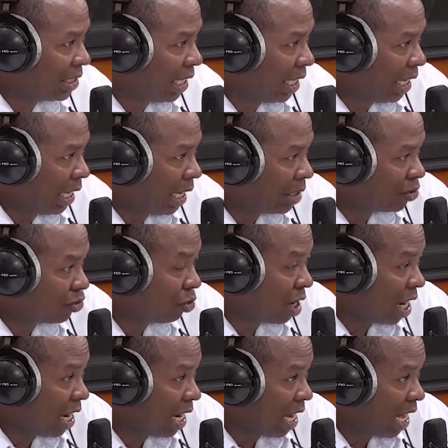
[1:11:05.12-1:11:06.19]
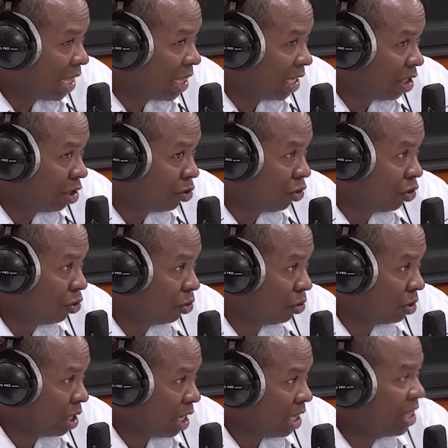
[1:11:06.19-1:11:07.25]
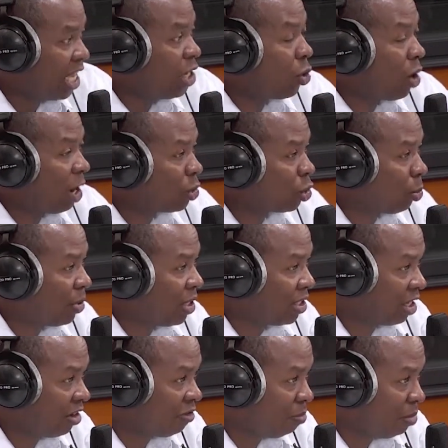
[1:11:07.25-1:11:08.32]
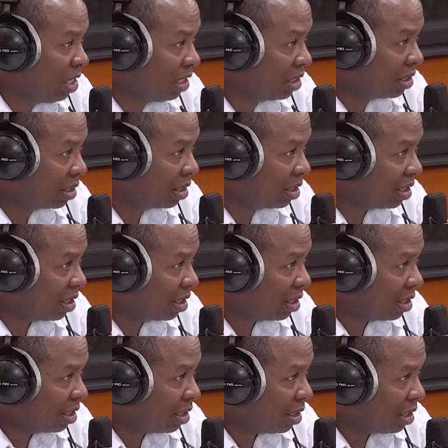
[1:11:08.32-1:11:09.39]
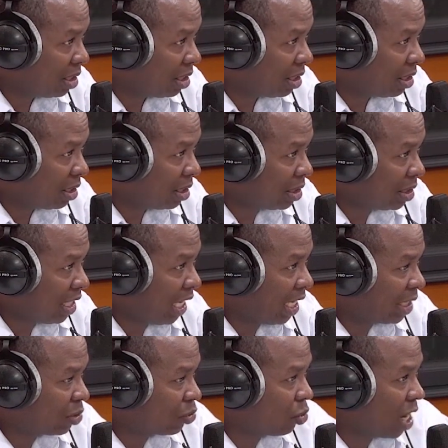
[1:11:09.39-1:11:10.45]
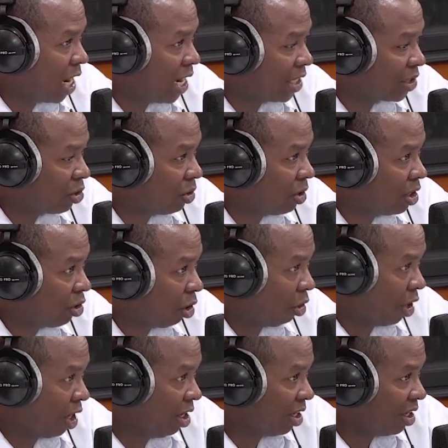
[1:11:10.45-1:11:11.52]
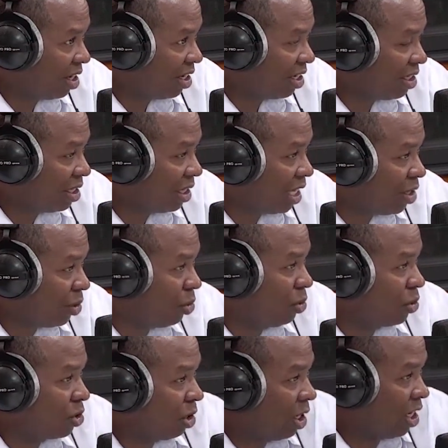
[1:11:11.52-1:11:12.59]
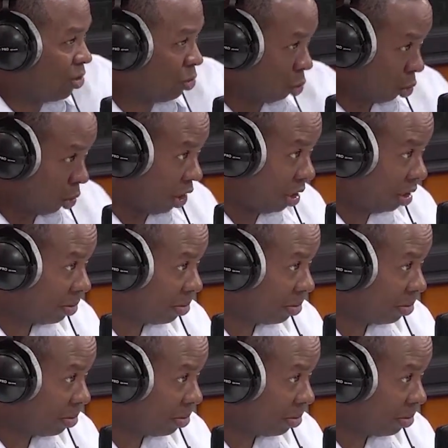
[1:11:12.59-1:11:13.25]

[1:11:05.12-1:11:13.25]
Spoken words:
the Turkana, the Kikuyu, they know how to preserve meat. The Turkanas call it rokori. The Kikuyus call it rokori.